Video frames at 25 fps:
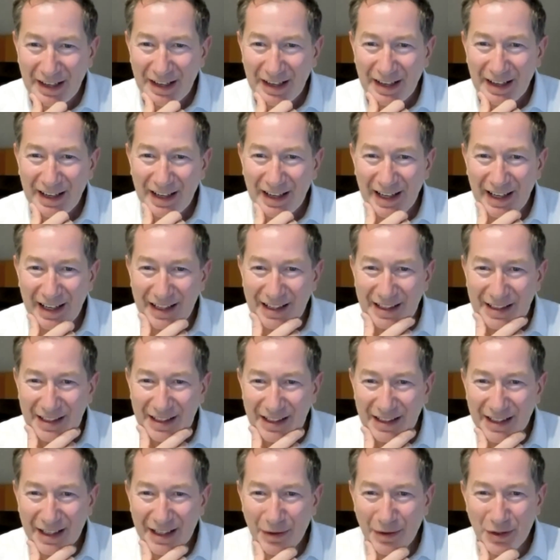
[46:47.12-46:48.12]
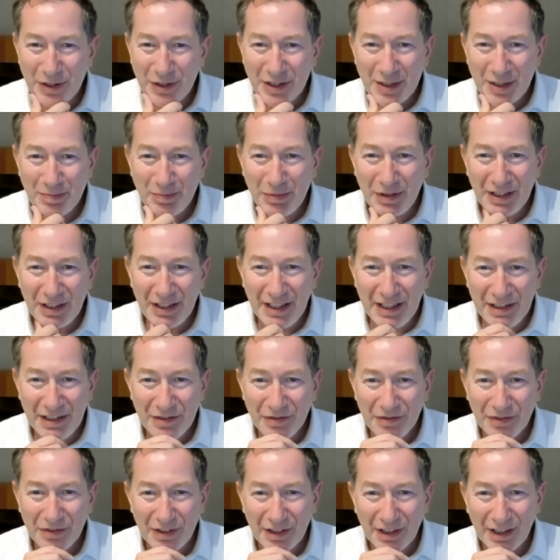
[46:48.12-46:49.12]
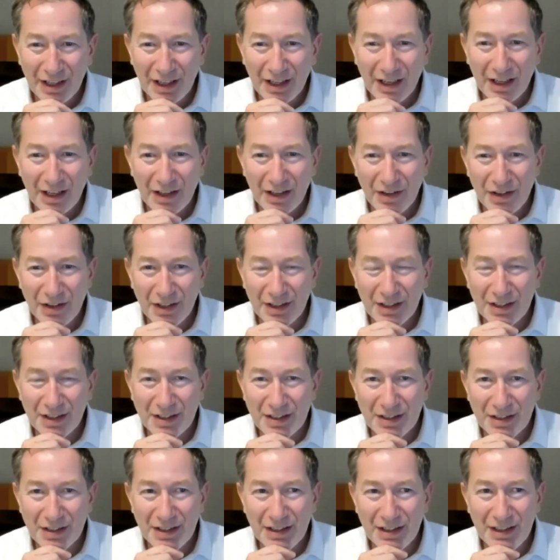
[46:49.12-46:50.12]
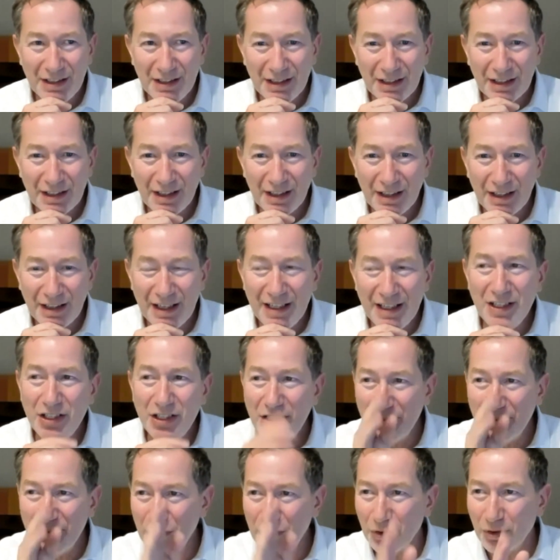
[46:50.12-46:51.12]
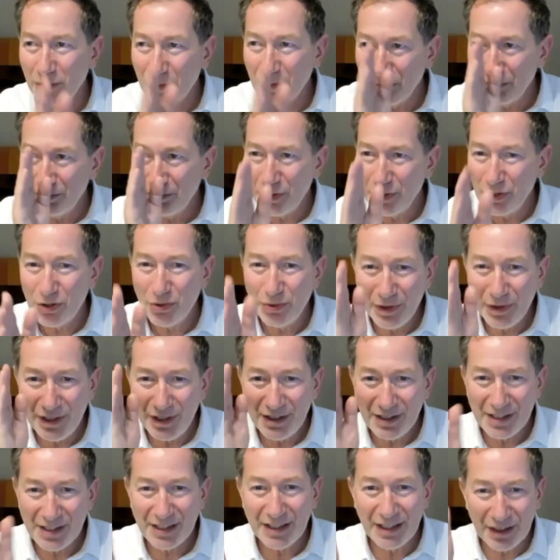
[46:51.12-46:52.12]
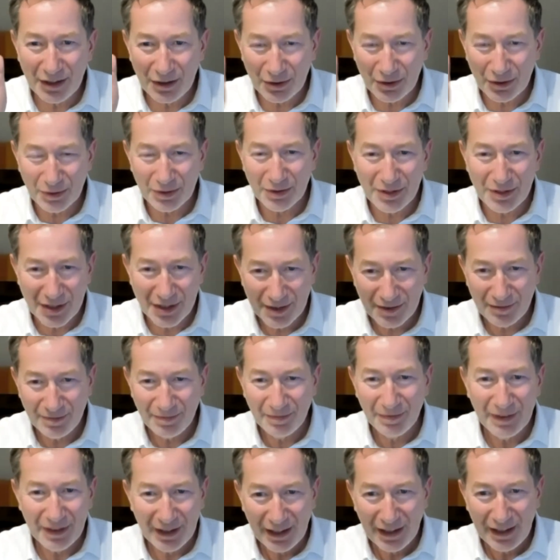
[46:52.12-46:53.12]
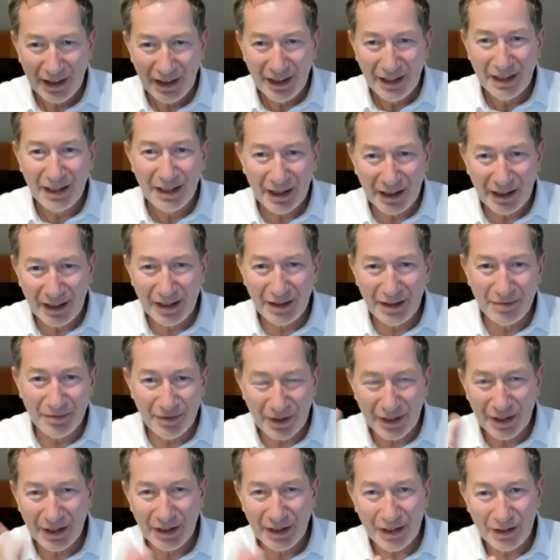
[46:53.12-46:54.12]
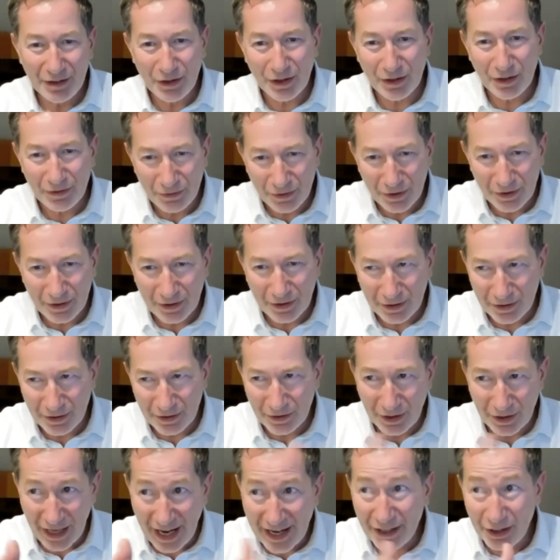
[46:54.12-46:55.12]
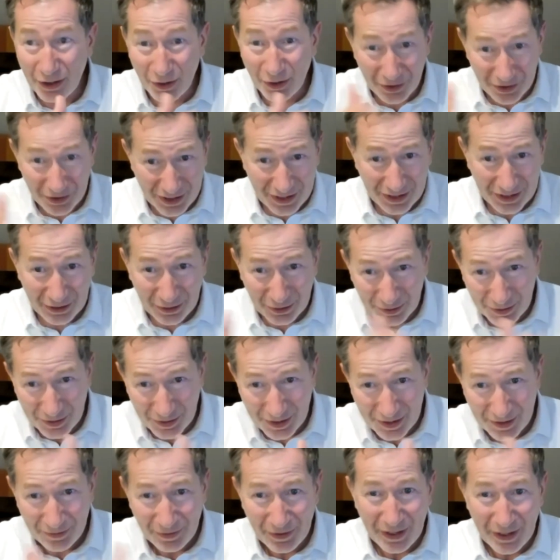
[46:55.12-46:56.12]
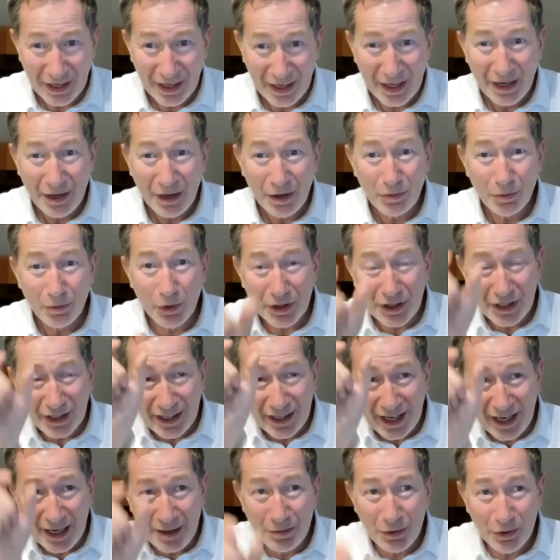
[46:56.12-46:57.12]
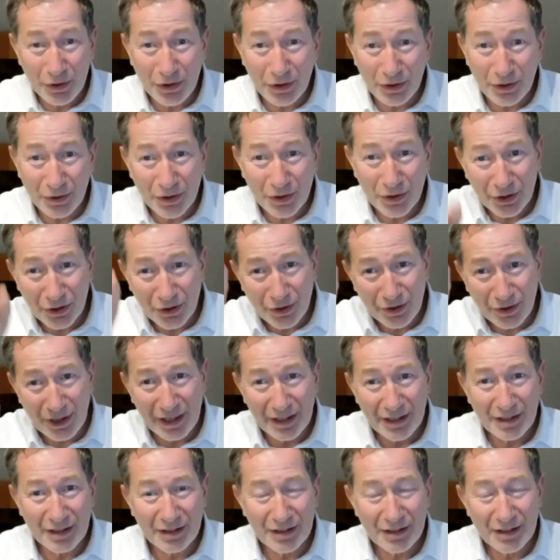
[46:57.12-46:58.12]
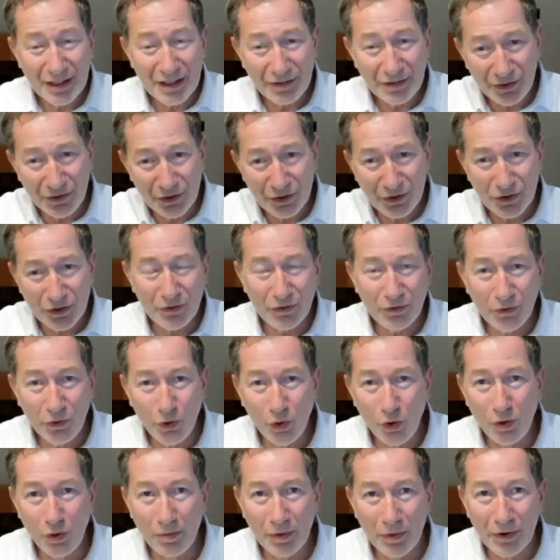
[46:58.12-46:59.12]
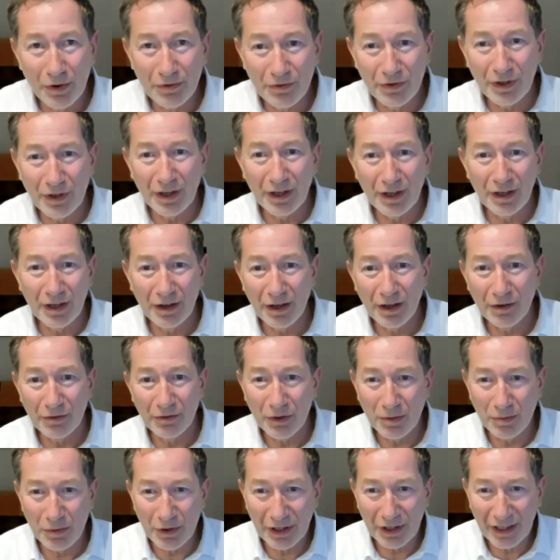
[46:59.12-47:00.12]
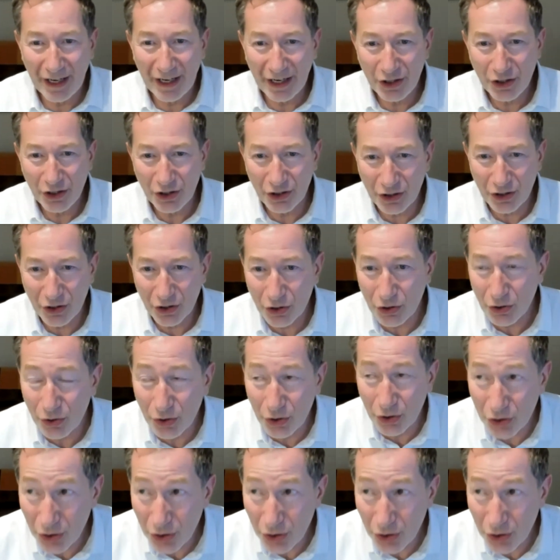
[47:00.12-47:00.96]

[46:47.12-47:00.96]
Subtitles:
And there was this belief that the interval between signals, analog signals, would enable you to create different form of communication, and that you could